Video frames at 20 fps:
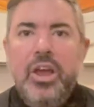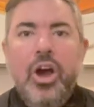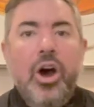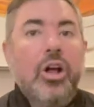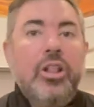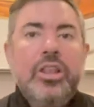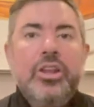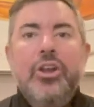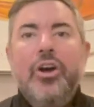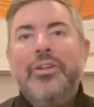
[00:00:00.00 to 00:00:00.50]

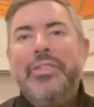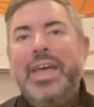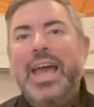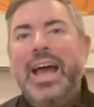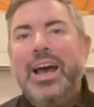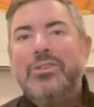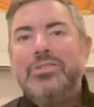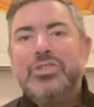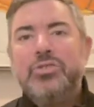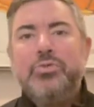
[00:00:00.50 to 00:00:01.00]
All in all, the
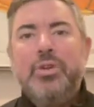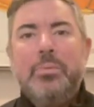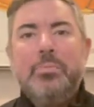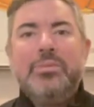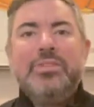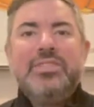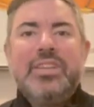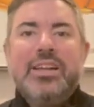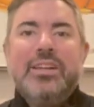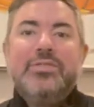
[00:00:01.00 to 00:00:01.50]
House of
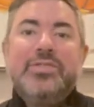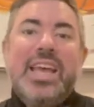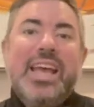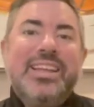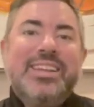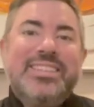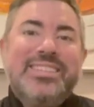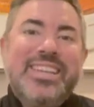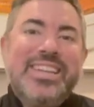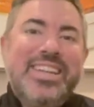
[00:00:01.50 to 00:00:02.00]
Representatives
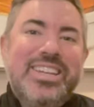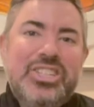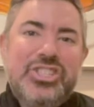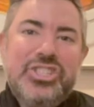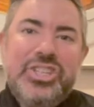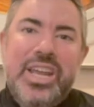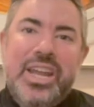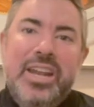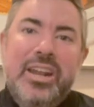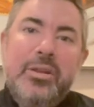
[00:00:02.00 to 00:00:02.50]
has
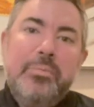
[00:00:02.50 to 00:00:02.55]
initiated